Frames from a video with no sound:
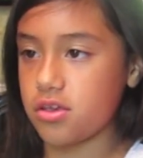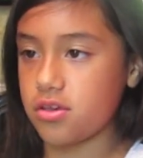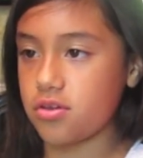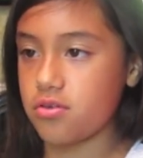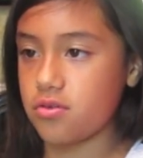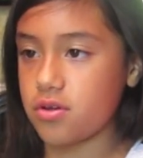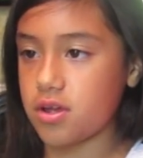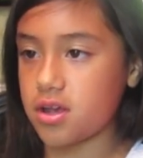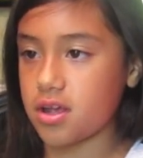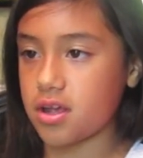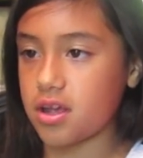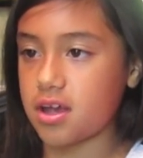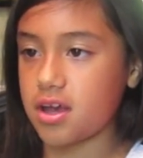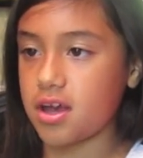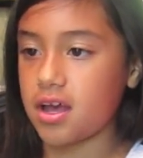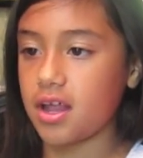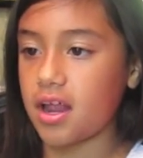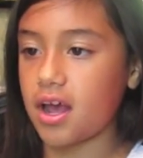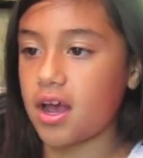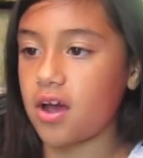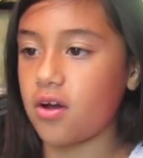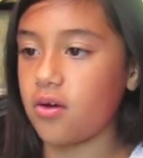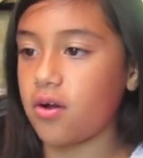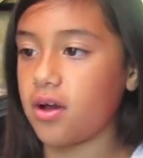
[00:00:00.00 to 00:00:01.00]
you can
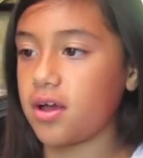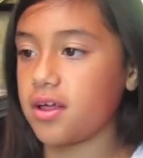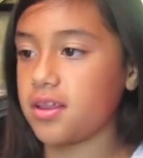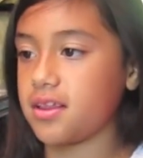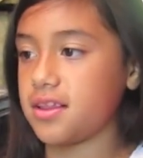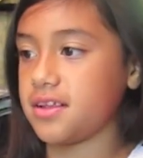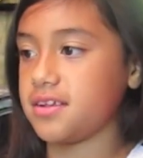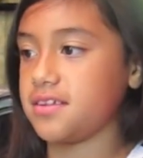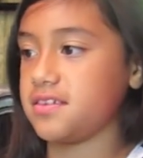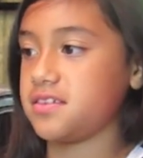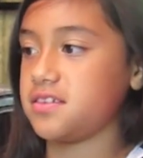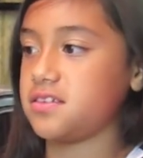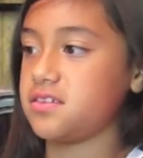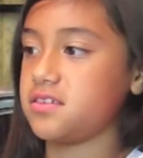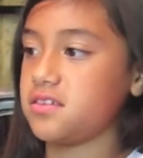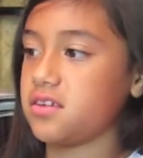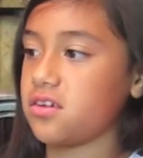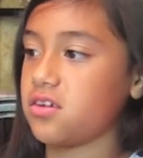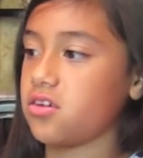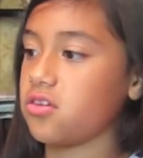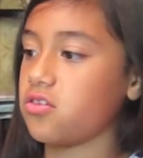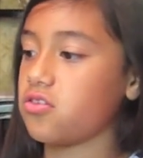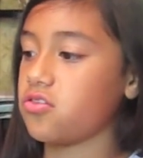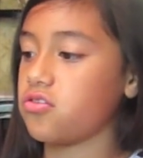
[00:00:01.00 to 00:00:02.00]
cut out
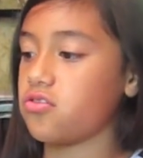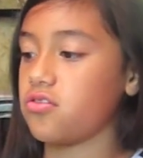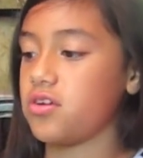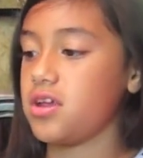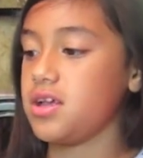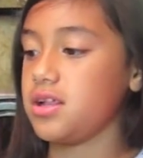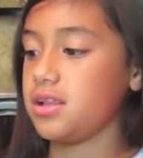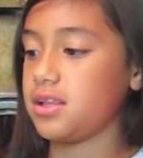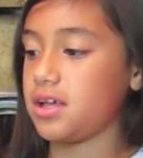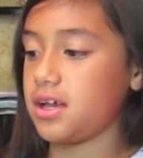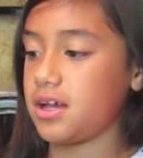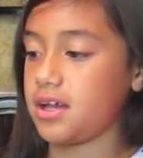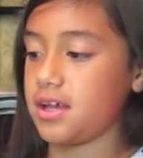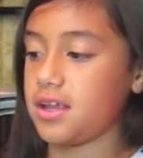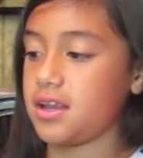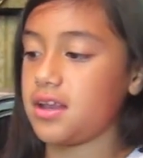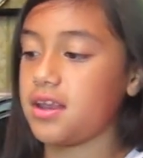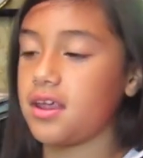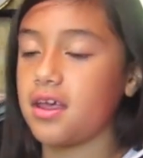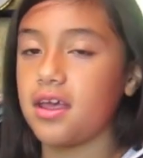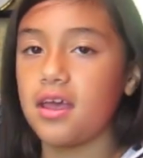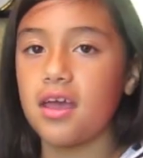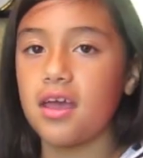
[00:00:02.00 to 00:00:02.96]
this straight line